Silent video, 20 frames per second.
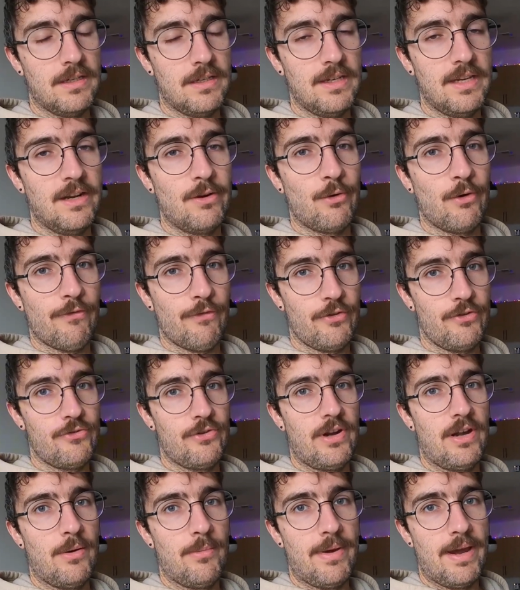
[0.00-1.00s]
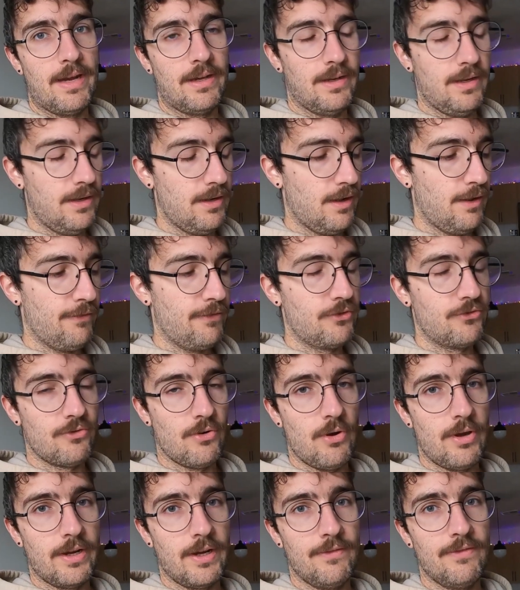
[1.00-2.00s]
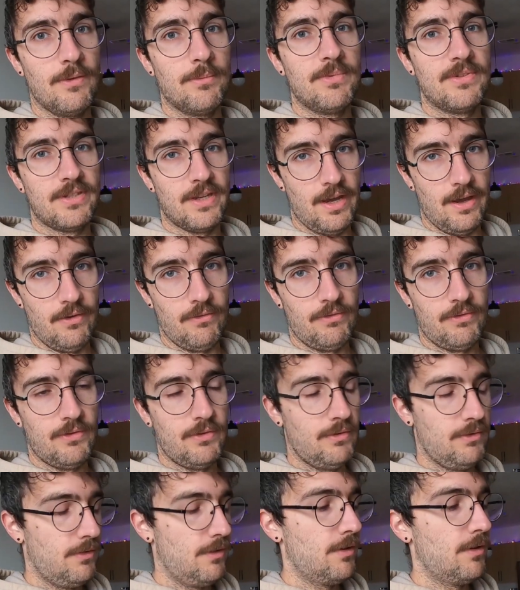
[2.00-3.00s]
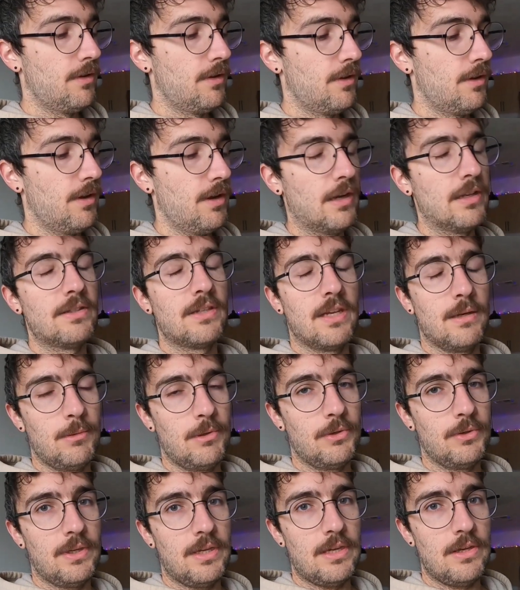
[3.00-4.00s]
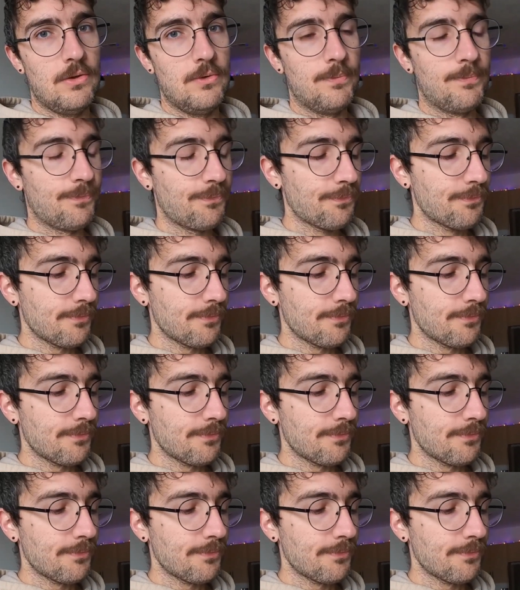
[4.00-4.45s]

going to get a refrigerator magnet of a drawing of themselves. It's going to be really cute.